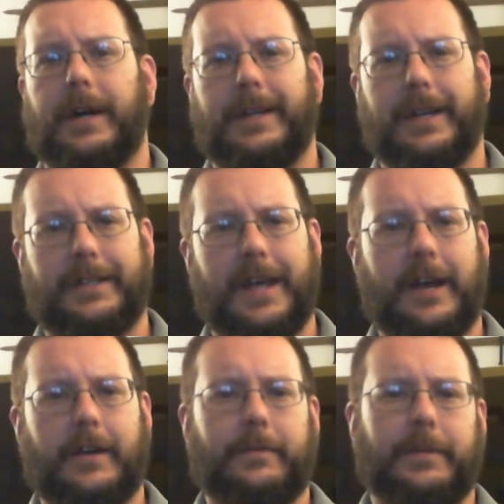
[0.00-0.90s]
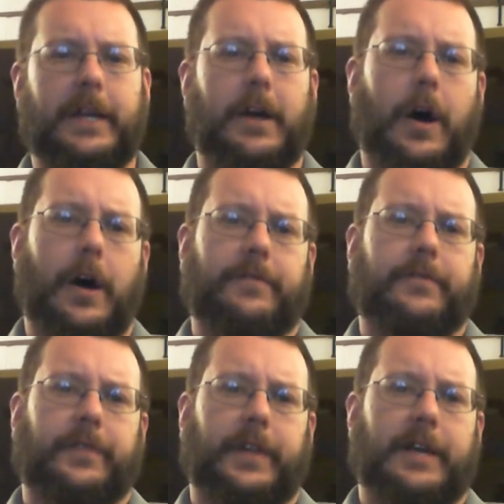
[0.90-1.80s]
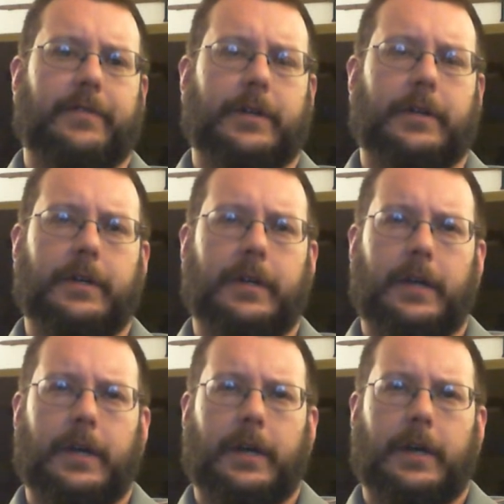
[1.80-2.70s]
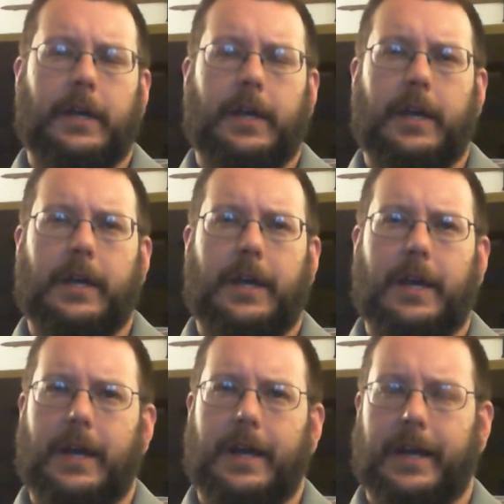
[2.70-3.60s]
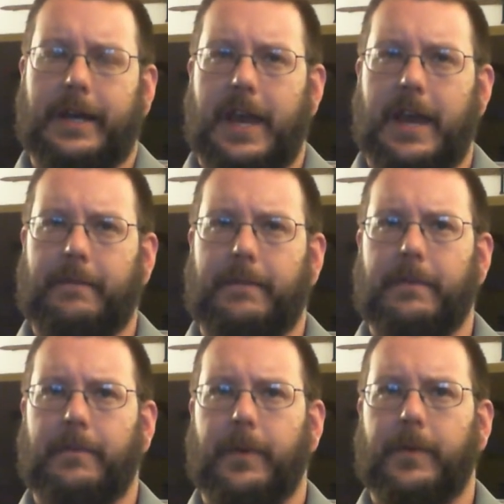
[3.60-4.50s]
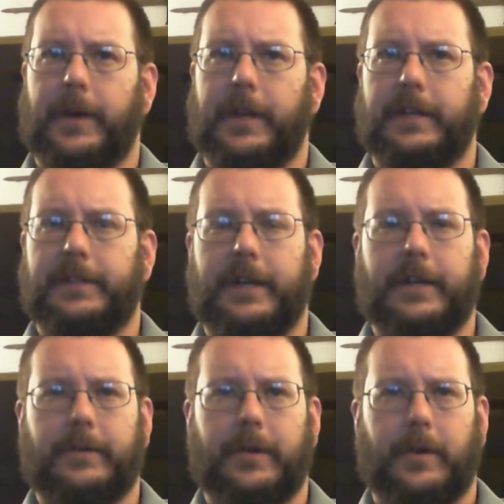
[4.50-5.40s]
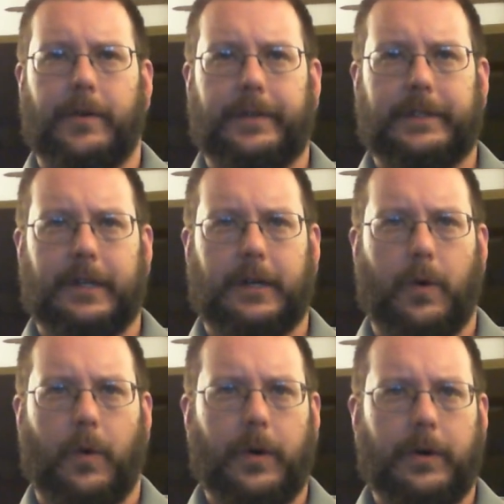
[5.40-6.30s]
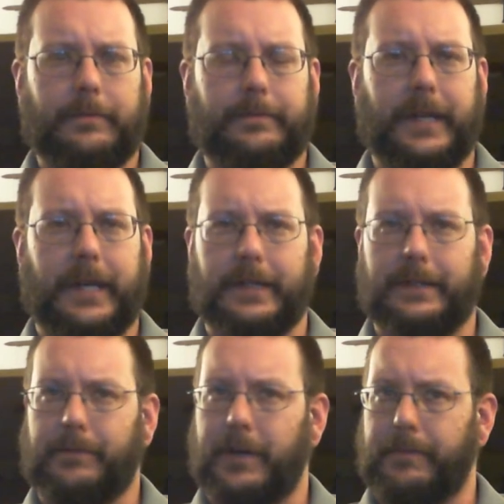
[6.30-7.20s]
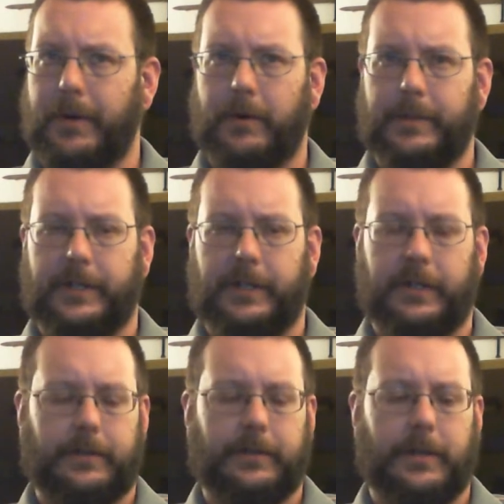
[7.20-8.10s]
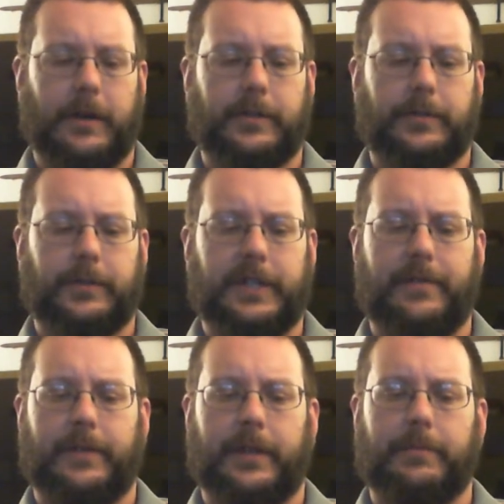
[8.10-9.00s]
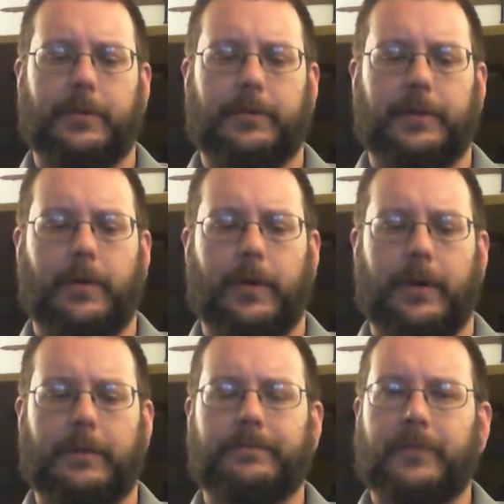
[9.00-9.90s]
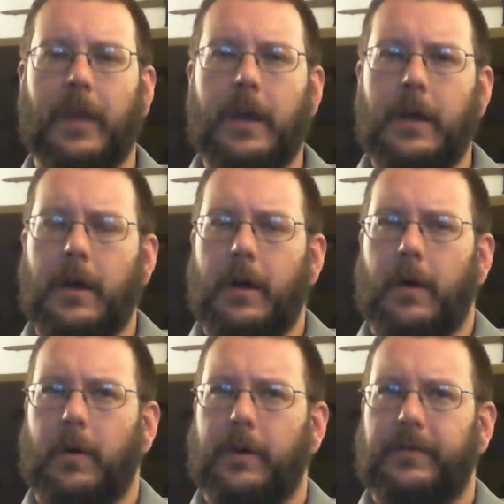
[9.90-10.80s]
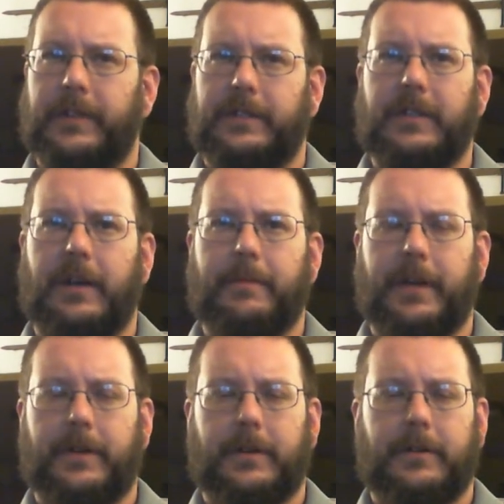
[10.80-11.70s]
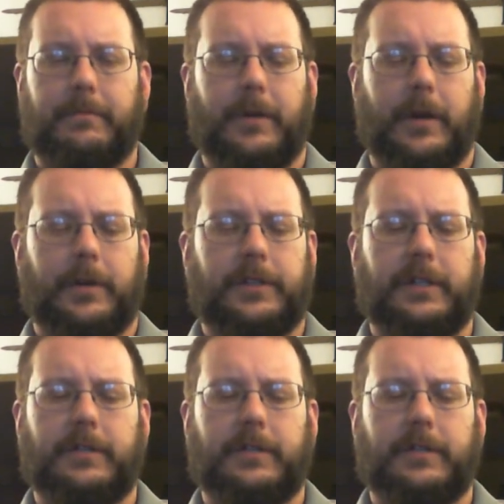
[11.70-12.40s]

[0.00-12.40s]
terribly off flavor, and I can't pinpoint what it is. I don't know if it's the corn, because pre-prohibition lagers were definitely brewed with corn, or if it's some other malted